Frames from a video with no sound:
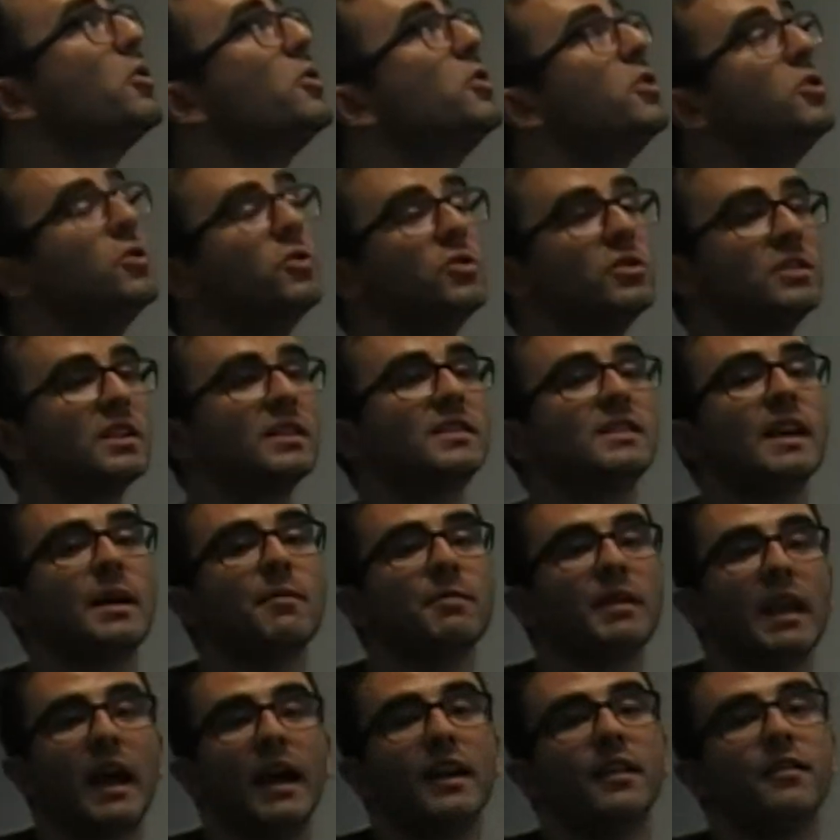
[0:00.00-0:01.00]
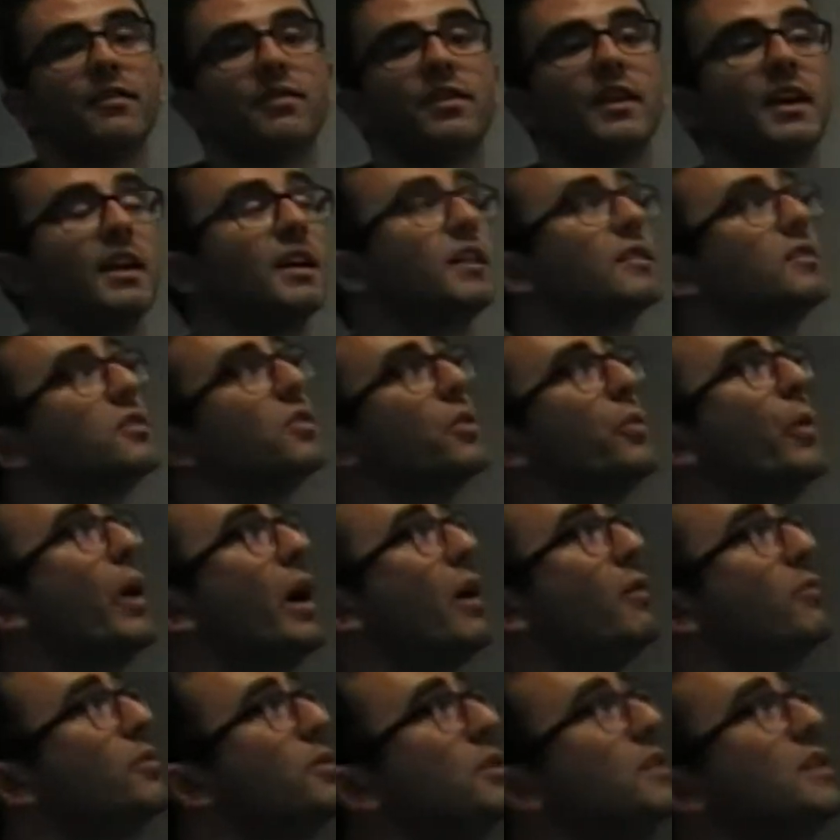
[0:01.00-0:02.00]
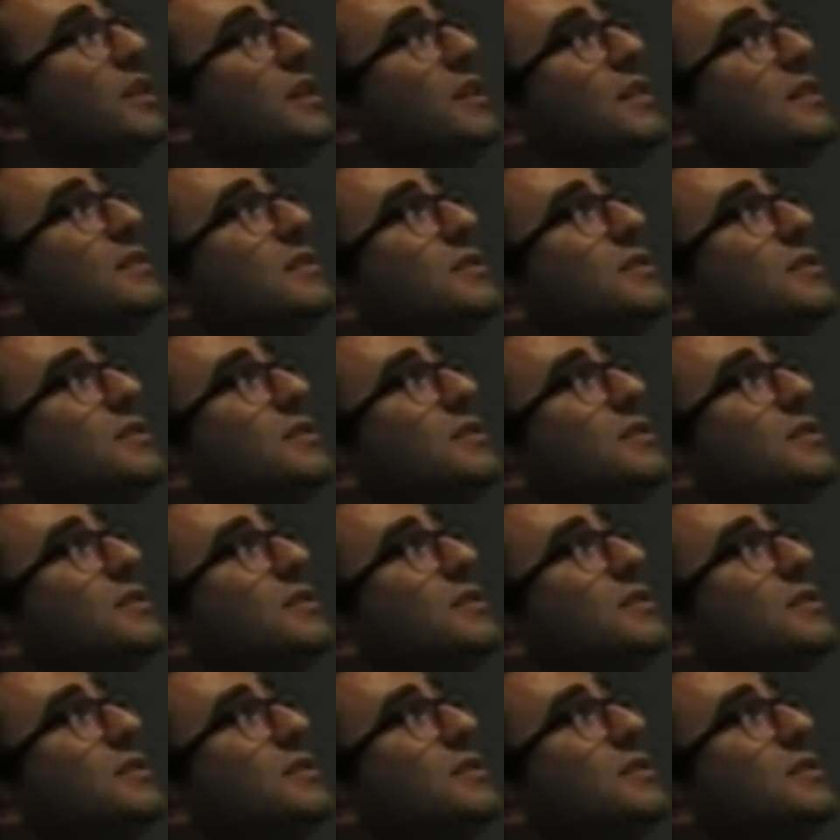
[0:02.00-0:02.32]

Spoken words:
use the same kind of thing? Well, you need